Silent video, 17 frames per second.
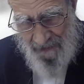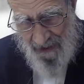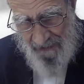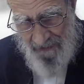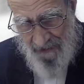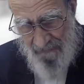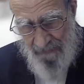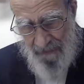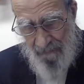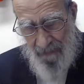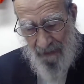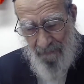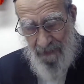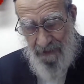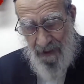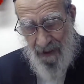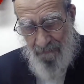how
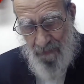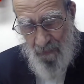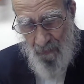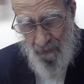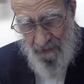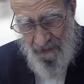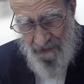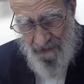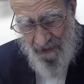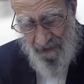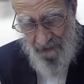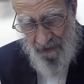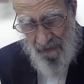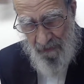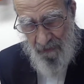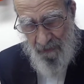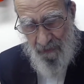Nefesh come to understand the
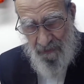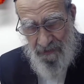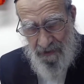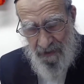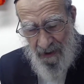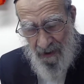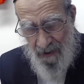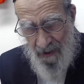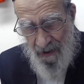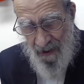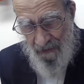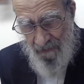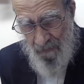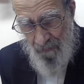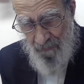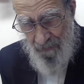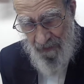Likud
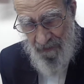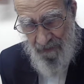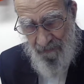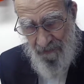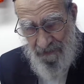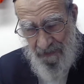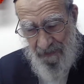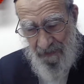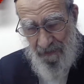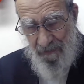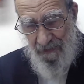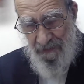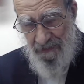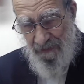and to be interested in the Likud.